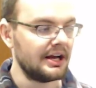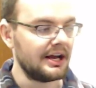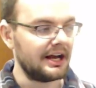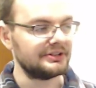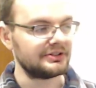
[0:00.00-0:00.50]

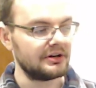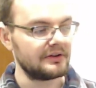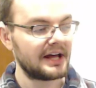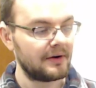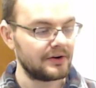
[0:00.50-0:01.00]
And so
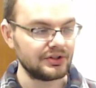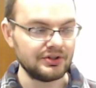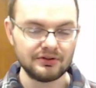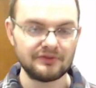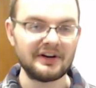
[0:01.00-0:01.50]
that was a
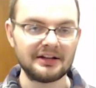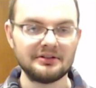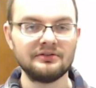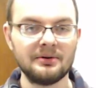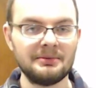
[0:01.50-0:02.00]
huge factor
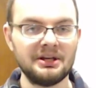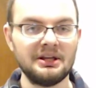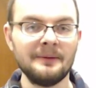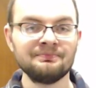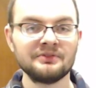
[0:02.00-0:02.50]
for me
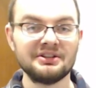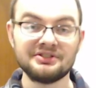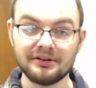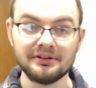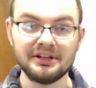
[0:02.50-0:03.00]

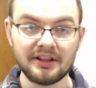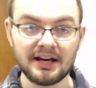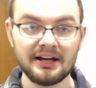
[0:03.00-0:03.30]
considering that,